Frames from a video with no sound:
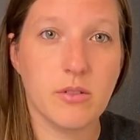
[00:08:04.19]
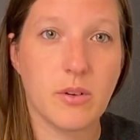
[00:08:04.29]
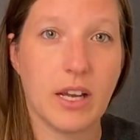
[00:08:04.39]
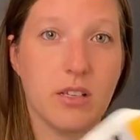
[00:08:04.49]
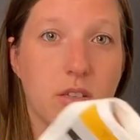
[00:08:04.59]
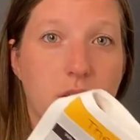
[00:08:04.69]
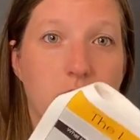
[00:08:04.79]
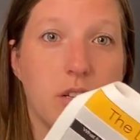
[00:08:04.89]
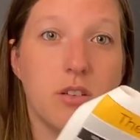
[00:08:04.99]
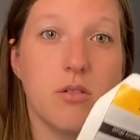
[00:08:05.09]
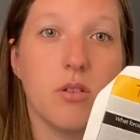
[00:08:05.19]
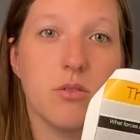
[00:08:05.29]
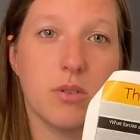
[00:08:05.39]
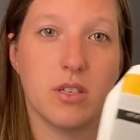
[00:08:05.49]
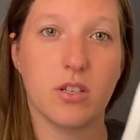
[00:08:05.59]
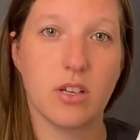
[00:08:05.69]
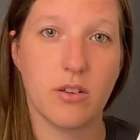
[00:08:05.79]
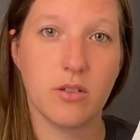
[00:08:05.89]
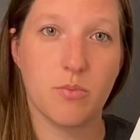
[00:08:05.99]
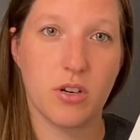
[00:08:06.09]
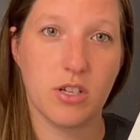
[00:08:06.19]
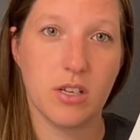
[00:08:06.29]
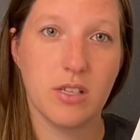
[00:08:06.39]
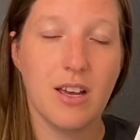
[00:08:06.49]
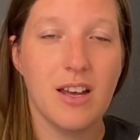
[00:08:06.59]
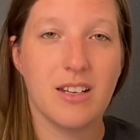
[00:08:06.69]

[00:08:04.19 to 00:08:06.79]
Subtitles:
Okay, so you're going to do those research on those bridges,